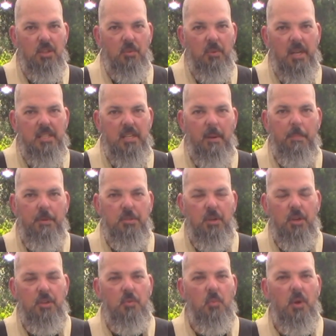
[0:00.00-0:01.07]
the right
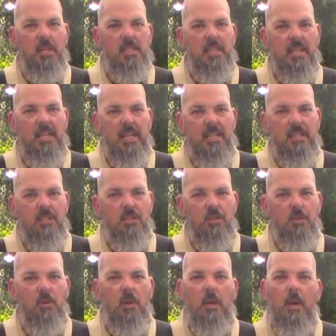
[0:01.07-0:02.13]
temperature. You want to get it
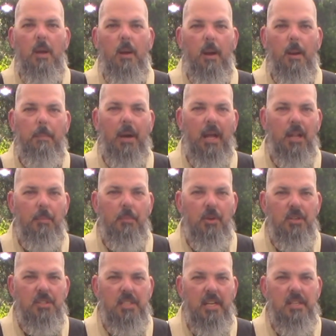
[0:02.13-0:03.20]
to
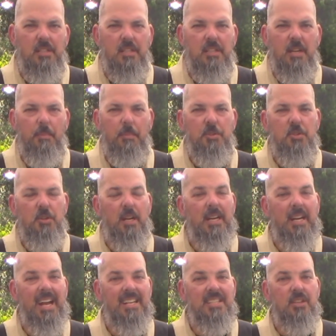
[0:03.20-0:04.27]
polymerization temperature, and
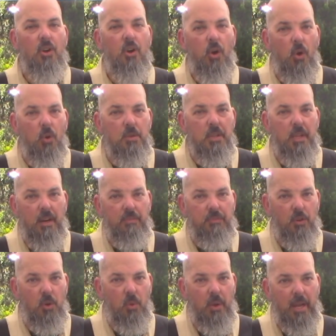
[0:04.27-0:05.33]
it has to hold there
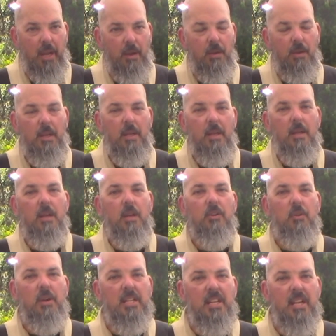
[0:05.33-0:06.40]
for a while.
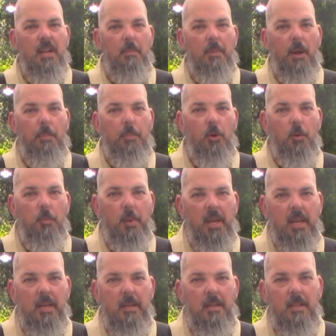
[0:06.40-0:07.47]
Great thing about
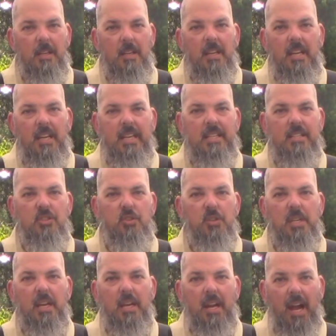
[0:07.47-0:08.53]
propane is you
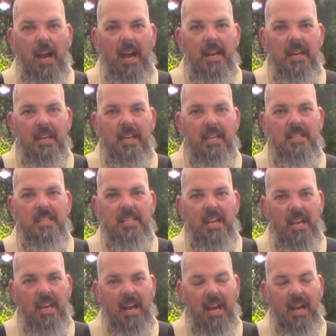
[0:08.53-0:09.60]
can get hot and
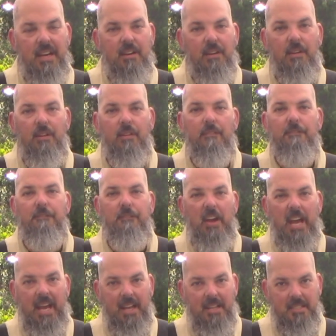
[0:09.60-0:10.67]
stay hot
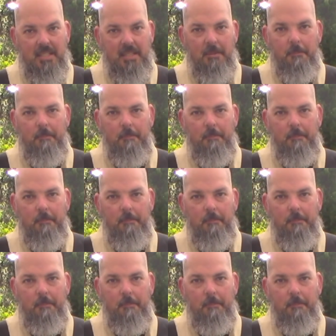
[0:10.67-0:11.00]
fast.